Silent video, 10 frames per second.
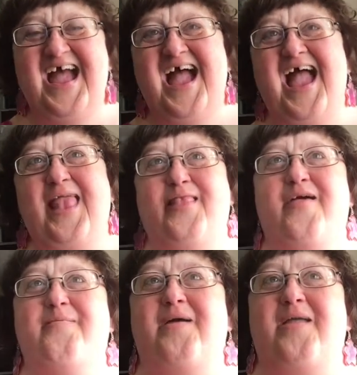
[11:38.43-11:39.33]

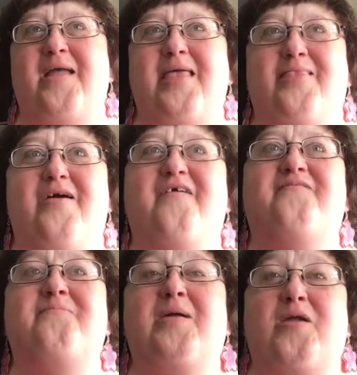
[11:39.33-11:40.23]

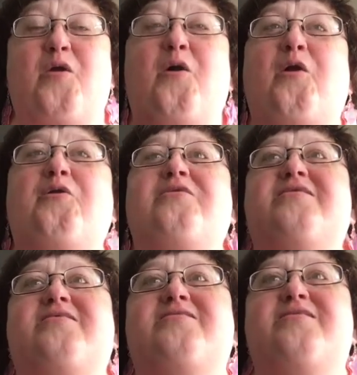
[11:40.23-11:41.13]

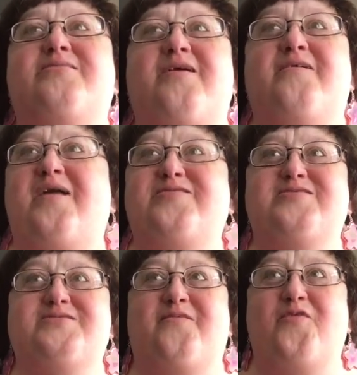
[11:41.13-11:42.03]
I
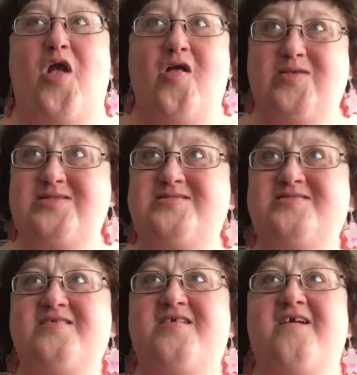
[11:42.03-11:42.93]
just love Colin
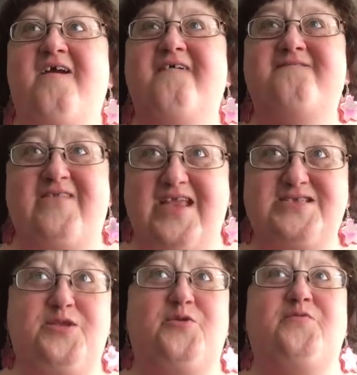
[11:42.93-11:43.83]
Van
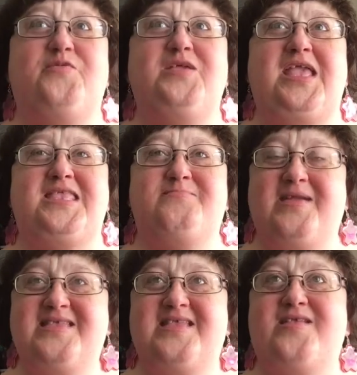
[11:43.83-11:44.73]
Den Heuvel. He's
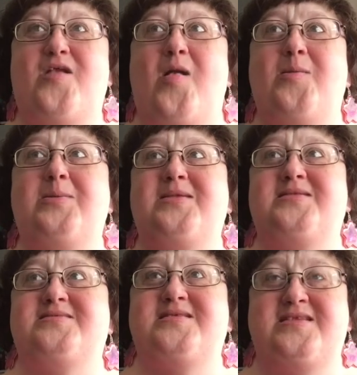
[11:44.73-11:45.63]
amazing. Colin
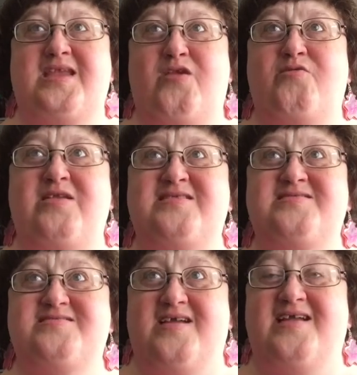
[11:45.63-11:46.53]
is Gary's
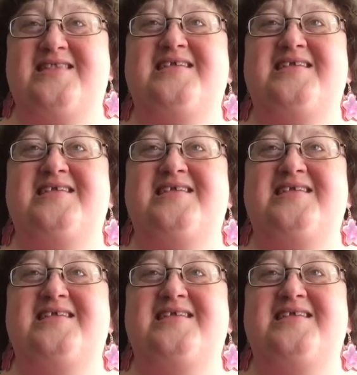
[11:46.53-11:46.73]
son.